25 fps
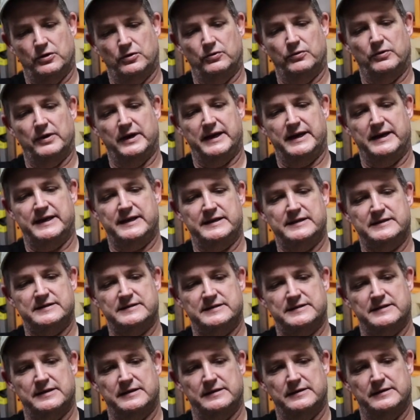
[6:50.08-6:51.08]

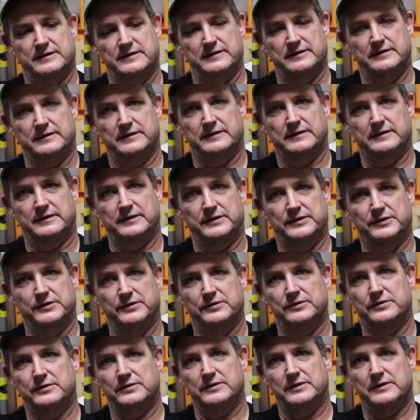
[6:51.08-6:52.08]
raise
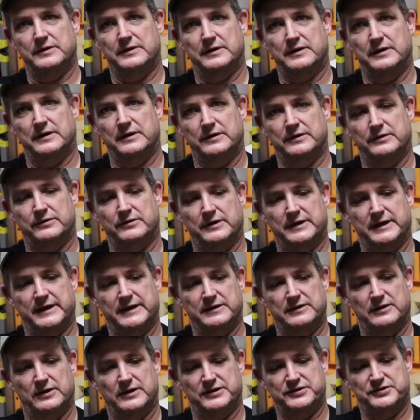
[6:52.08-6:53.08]
your
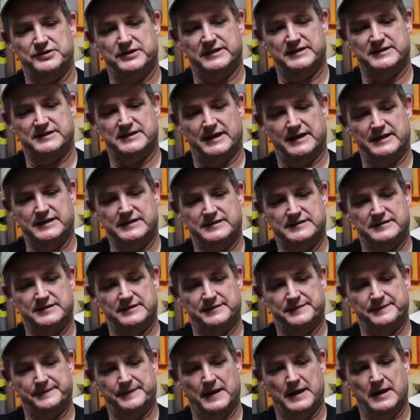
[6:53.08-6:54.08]
grenade launching sights.
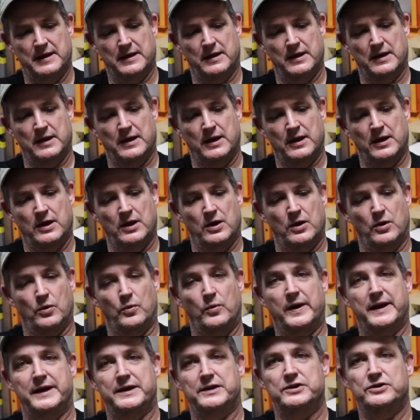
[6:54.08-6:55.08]

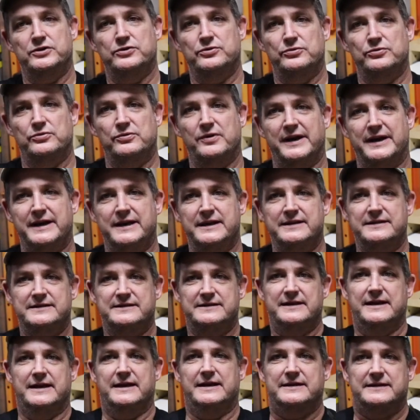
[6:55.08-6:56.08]
When you raise
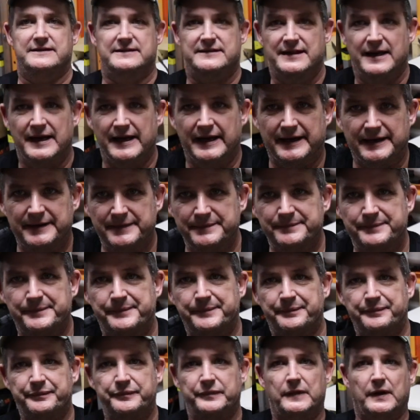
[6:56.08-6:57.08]
that sight,
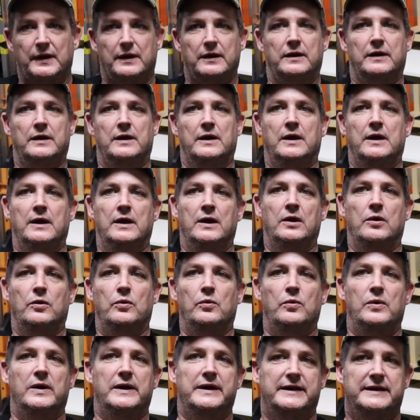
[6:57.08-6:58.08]

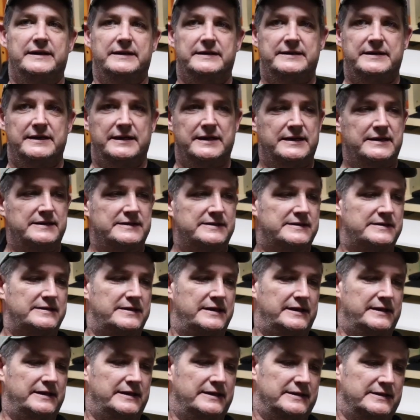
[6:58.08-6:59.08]
what it does
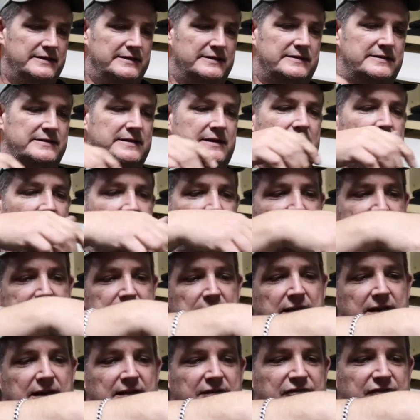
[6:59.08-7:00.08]
is cuts
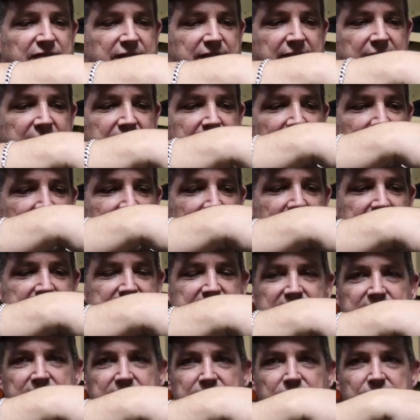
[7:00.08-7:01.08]
off the
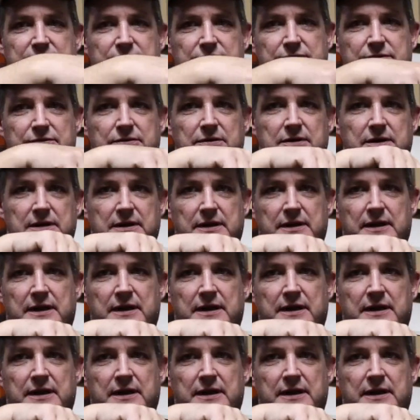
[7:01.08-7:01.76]
gas to